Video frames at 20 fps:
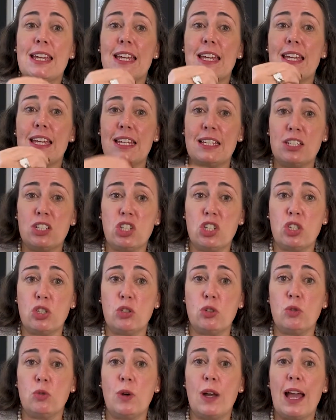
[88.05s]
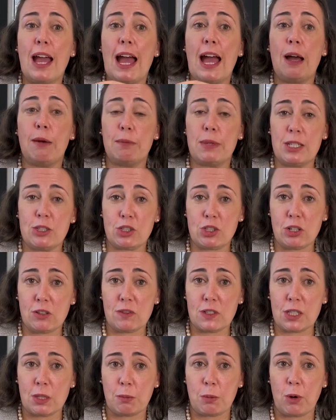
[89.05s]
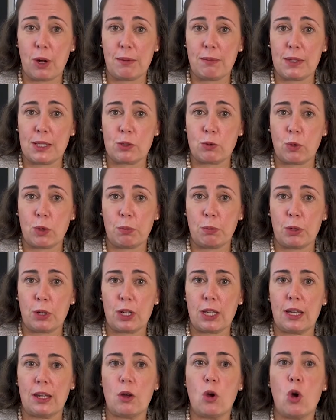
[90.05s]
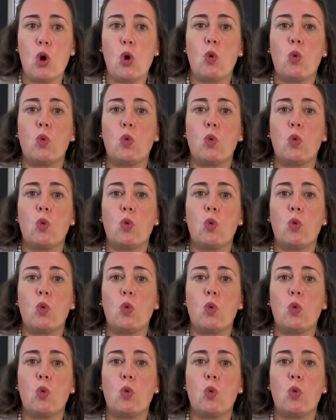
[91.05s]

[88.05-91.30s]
into how many service appointments we're booking,